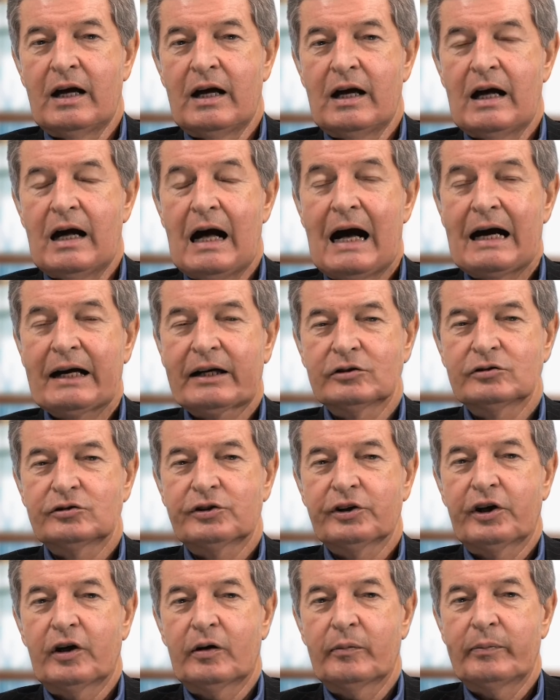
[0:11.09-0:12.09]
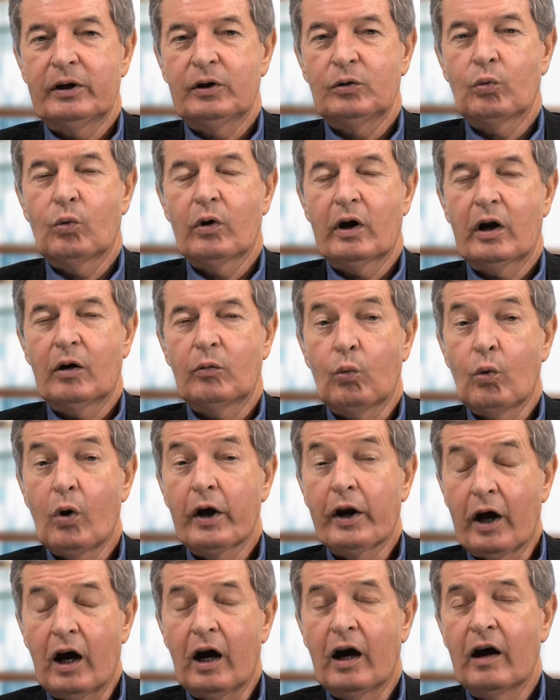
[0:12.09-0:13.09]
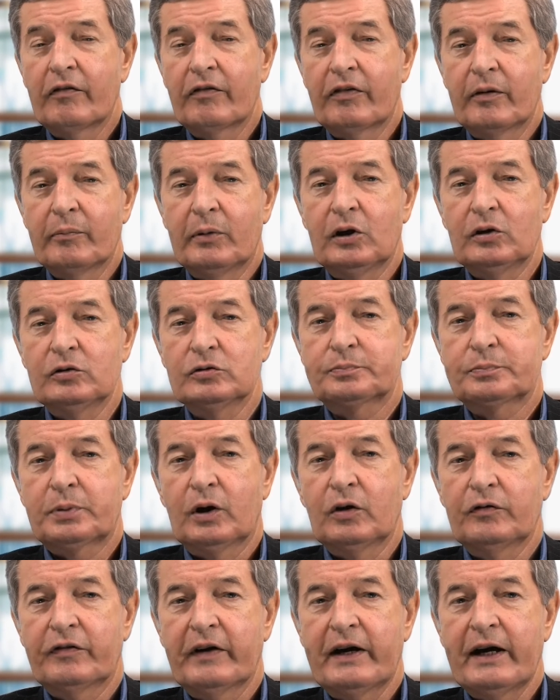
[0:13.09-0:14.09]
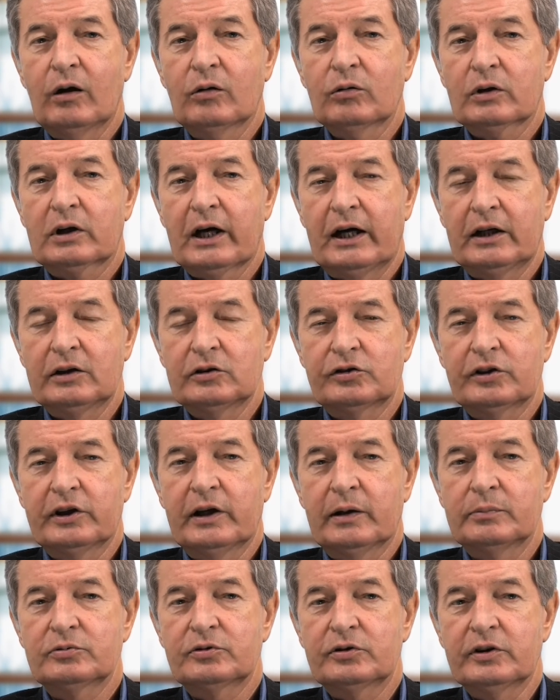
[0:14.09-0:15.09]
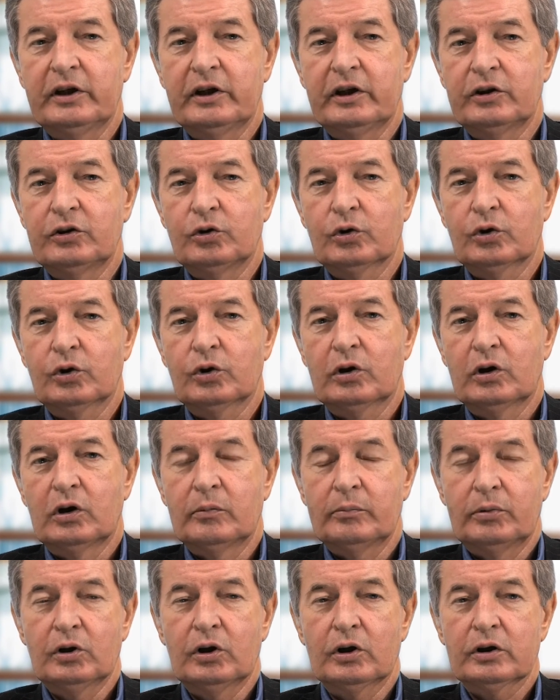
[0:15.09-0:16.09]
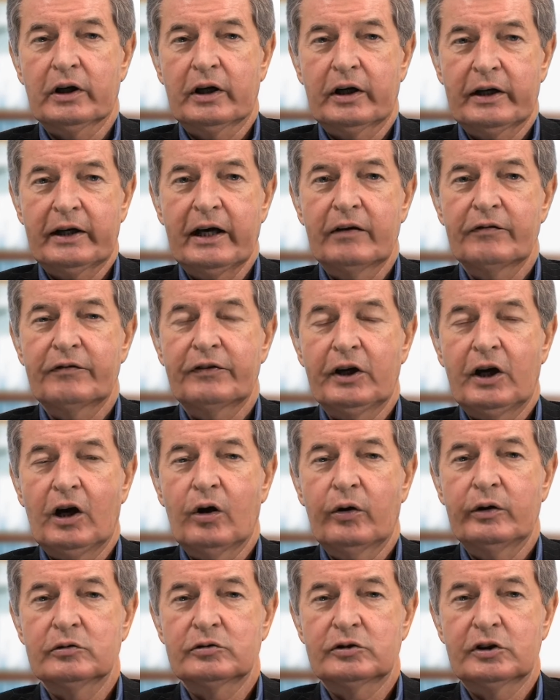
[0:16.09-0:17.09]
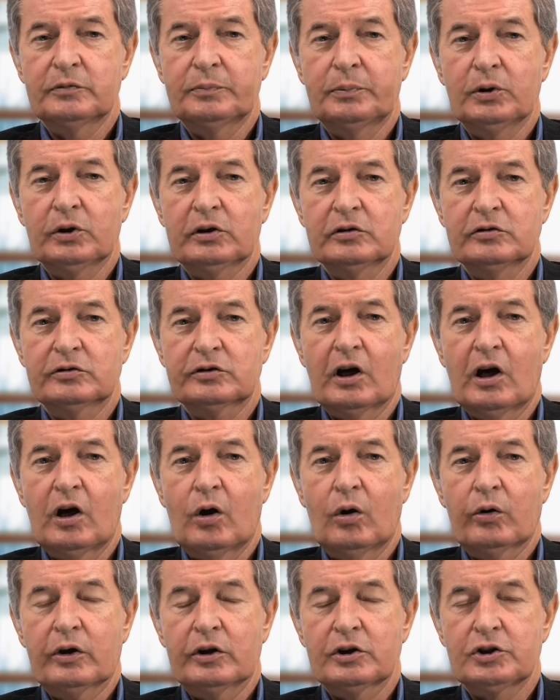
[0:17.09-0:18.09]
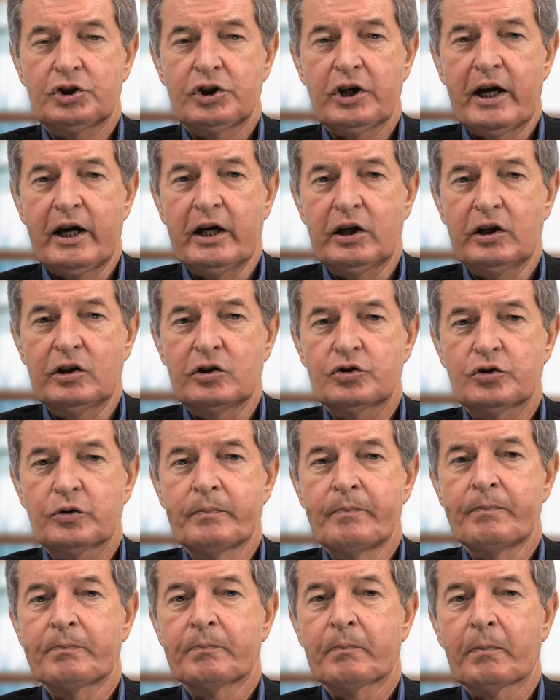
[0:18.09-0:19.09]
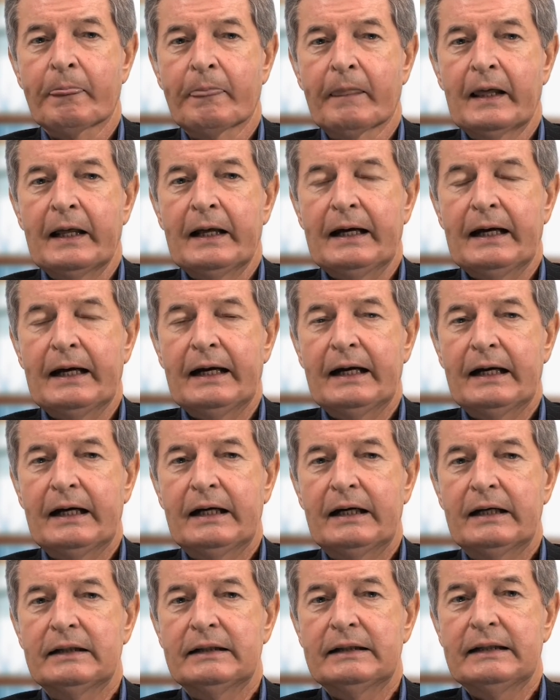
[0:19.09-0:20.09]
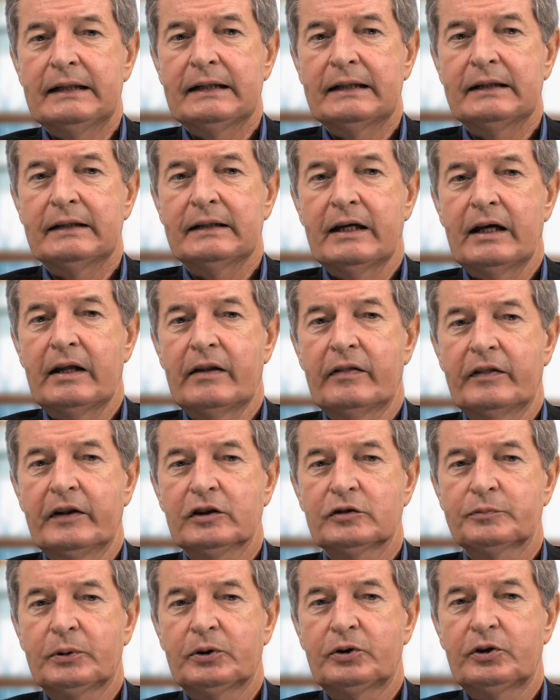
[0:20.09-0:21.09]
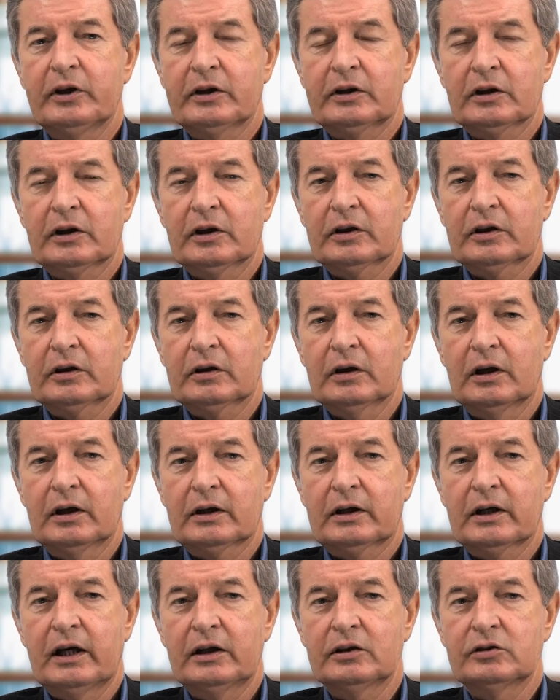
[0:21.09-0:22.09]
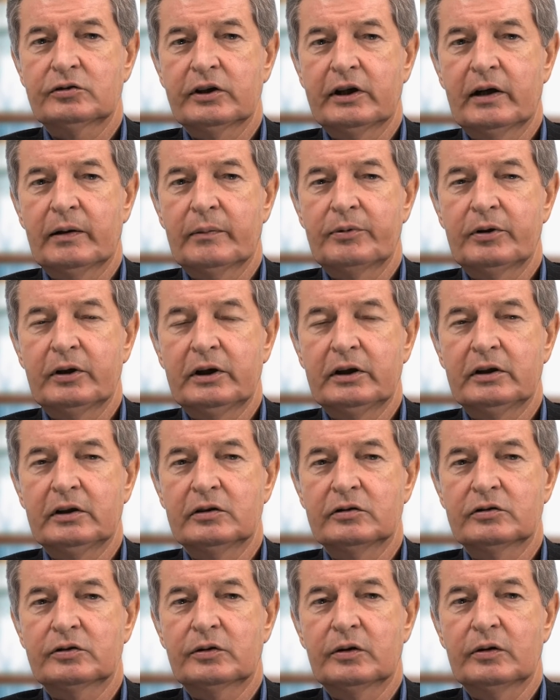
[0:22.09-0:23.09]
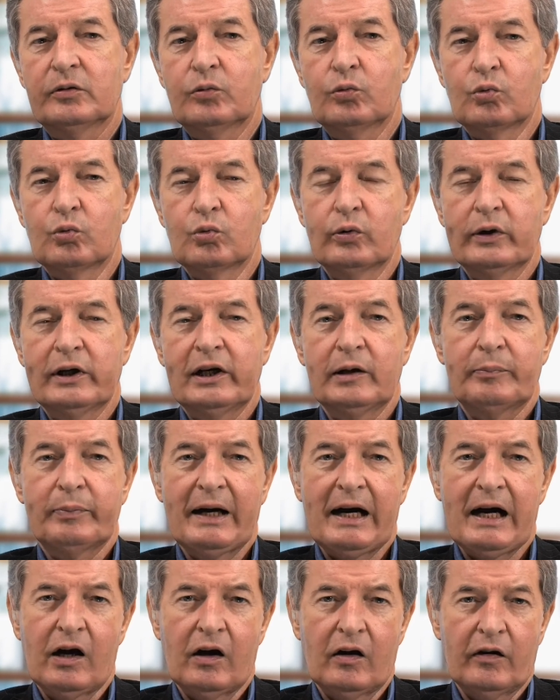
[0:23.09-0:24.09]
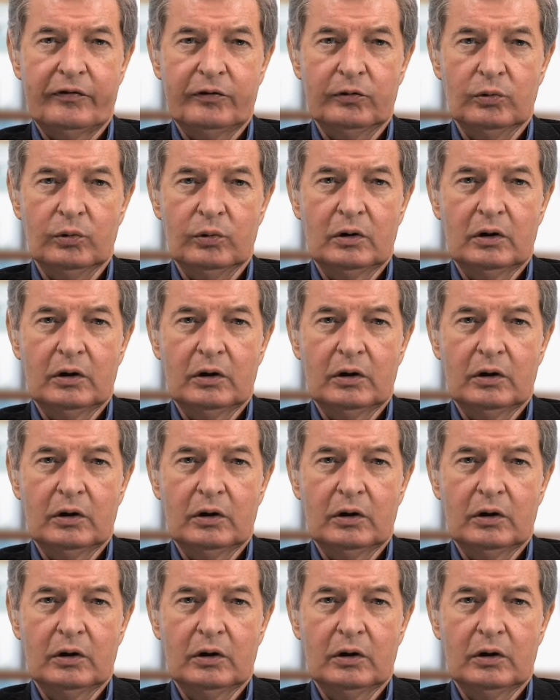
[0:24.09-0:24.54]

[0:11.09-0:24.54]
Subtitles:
I consider to be one of the most profound concepts in your book. And again, for the audience, this book is called Change. And this particular concept is really powerful.